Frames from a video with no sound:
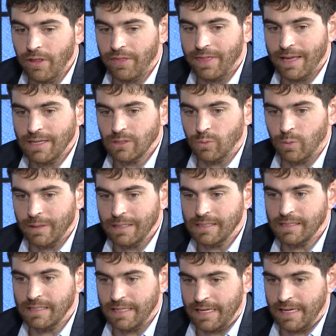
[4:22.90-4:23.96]
things we
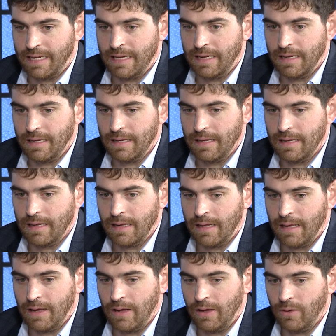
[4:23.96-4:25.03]
see
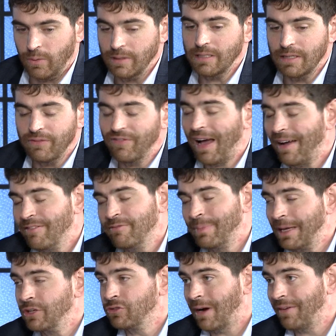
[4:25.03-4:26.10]
five
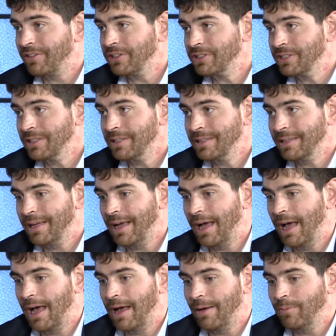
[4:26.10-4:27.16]
main drivers.
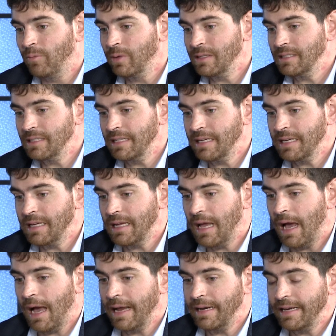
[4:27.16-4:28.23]
We see
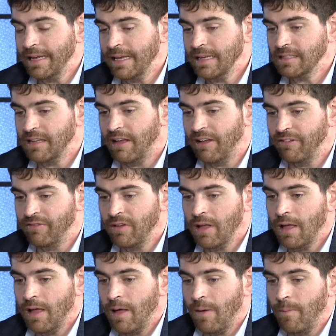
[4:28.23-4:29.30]
ideas of
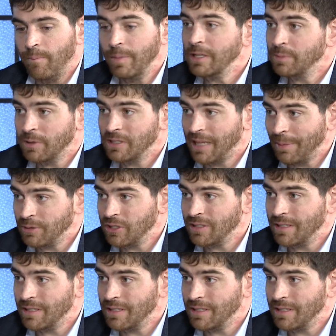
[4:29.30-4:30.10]
misperceptions